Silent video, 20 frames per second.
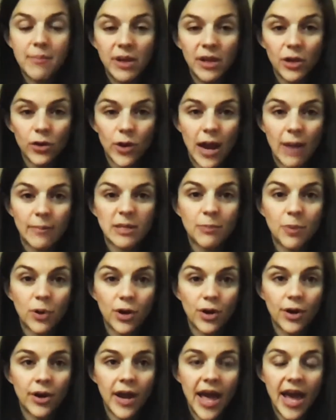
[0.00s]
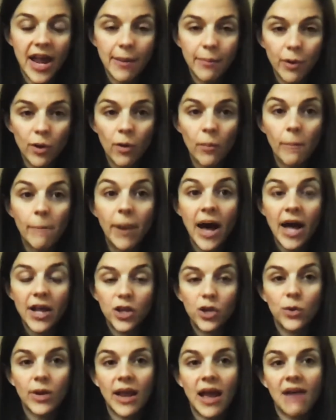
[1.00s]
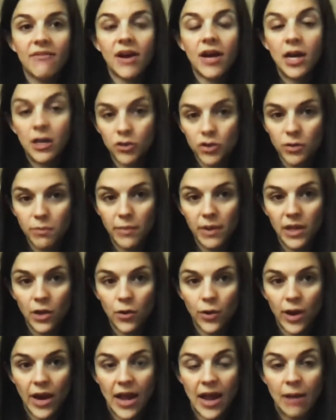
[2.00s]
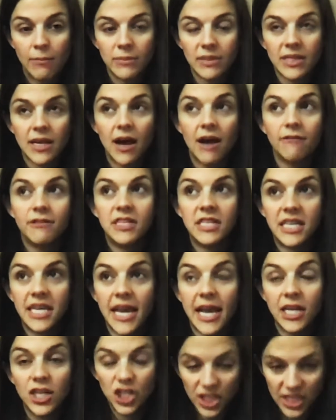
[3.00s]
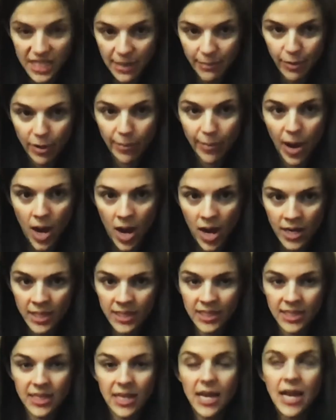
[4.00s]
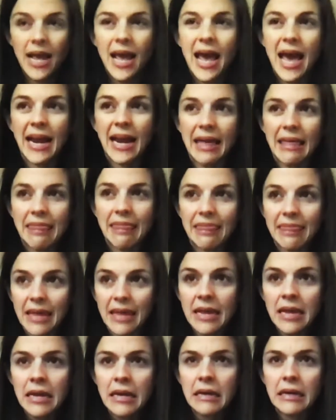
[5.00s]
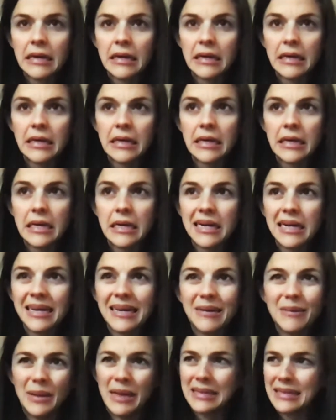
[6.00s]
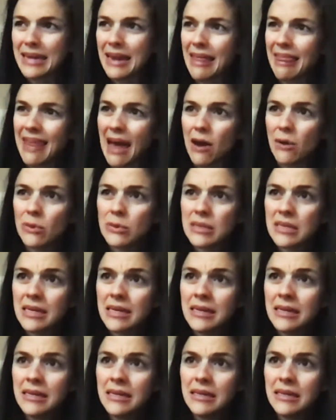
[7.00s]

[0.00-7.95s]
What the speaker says: 10 milligrams per edible, but you can have 100 milligrams of THC per box. And I think, is it 1,000